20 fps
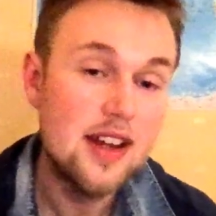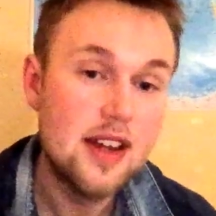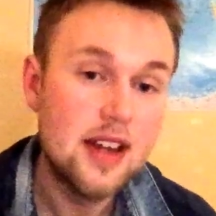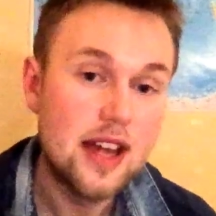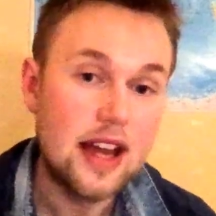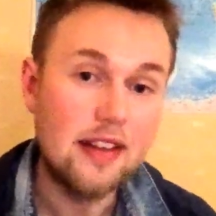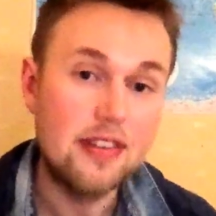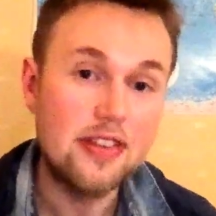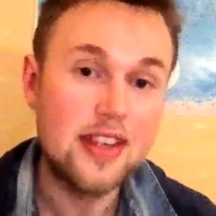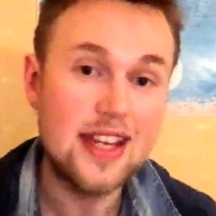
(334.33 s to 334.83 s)

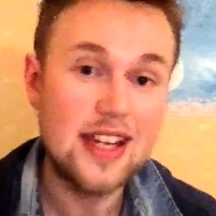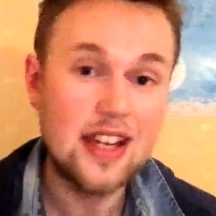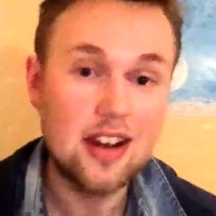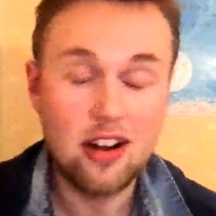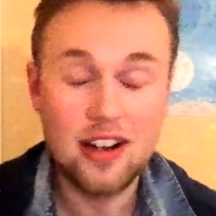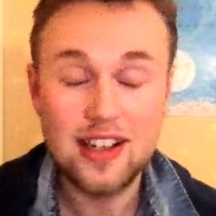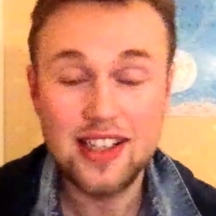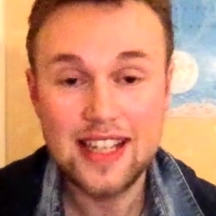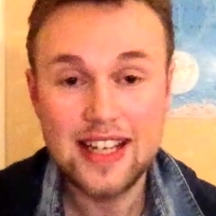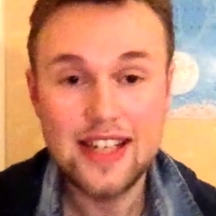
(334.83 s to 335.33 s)
and they
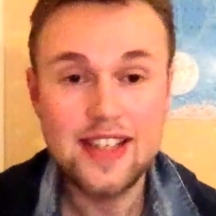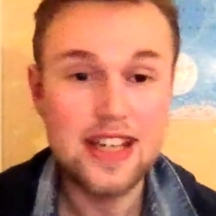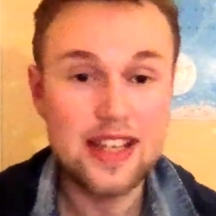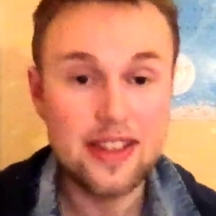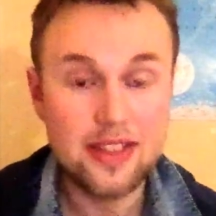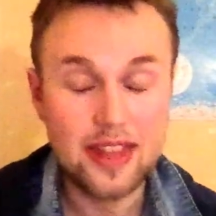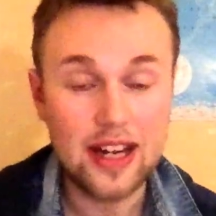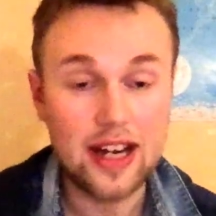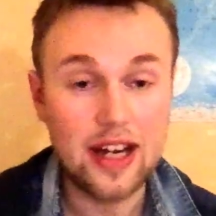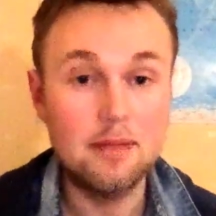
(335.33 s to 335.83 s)
are led in
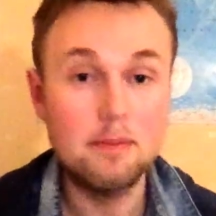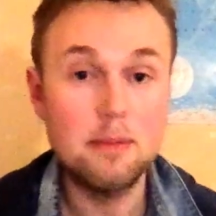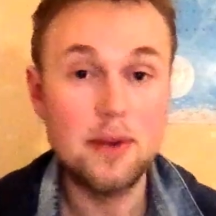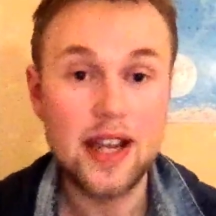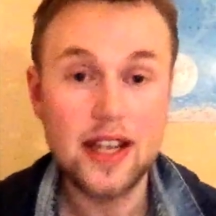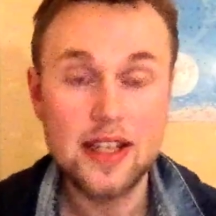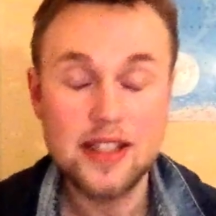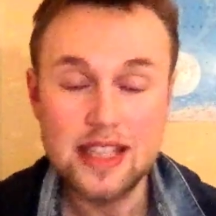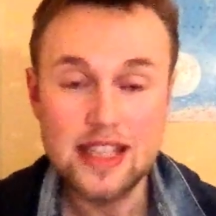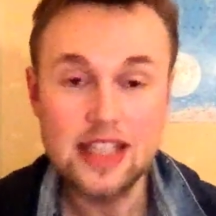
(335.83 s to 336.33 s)
there by
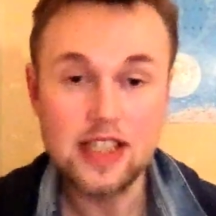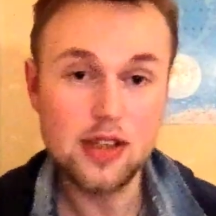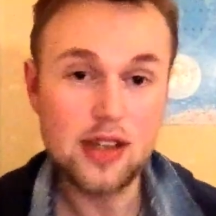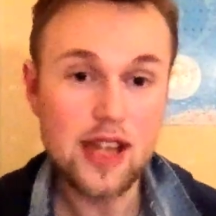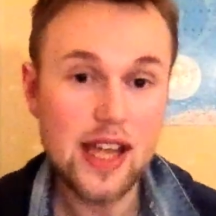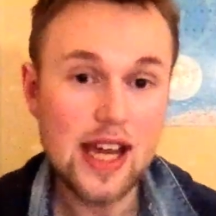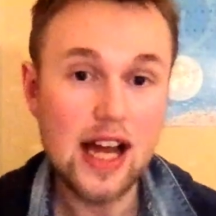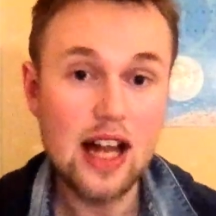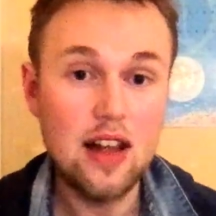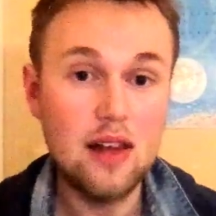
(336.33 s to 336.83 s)
a need to
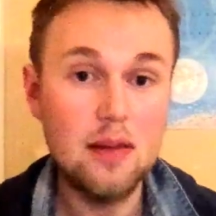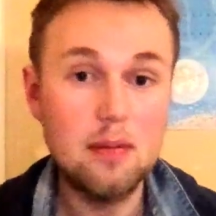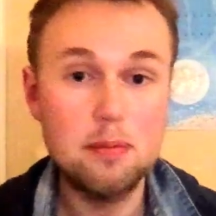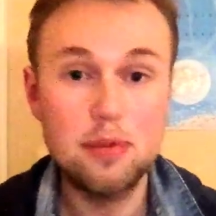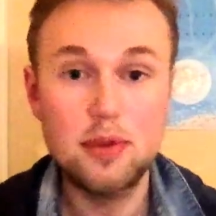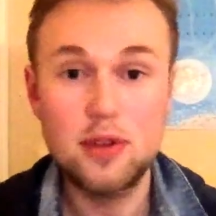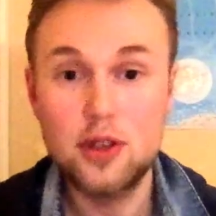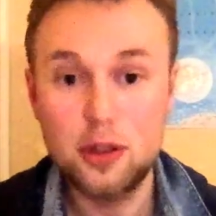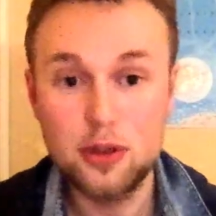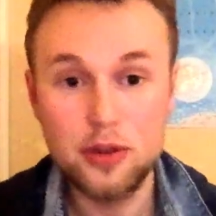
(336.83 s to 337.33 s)
help,
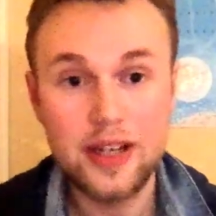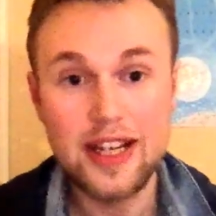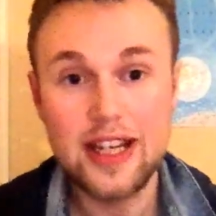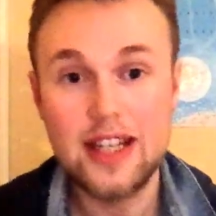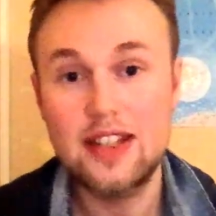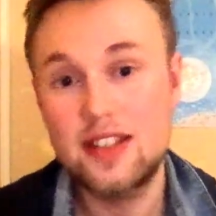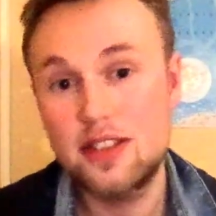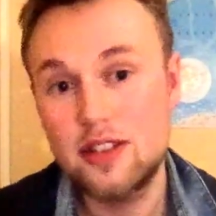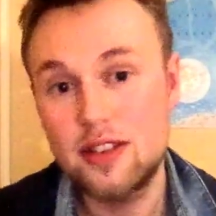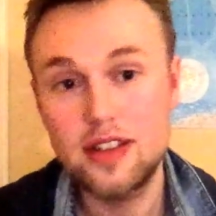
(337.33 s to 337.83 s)

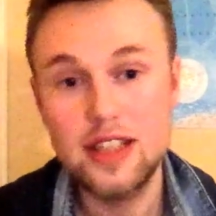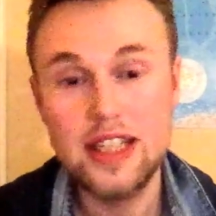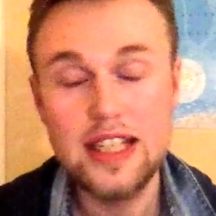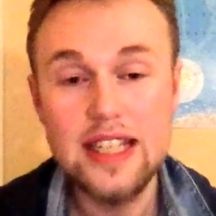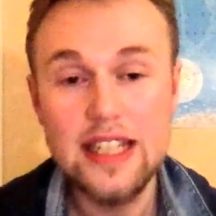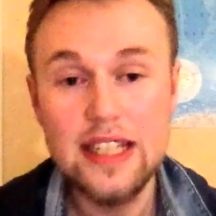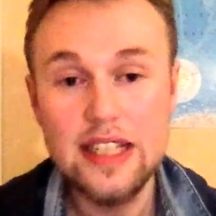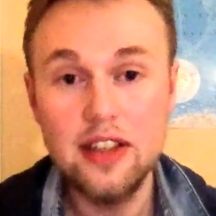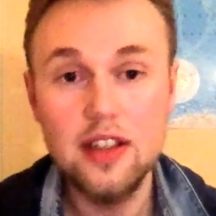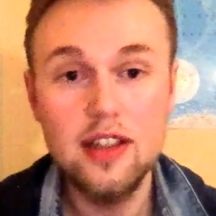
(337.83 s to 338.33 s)
correct, to
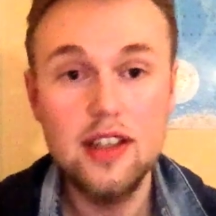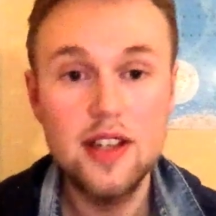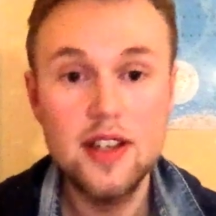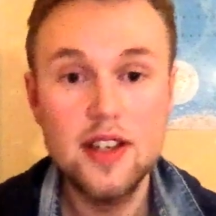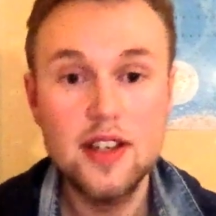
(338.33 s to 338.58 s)
heal,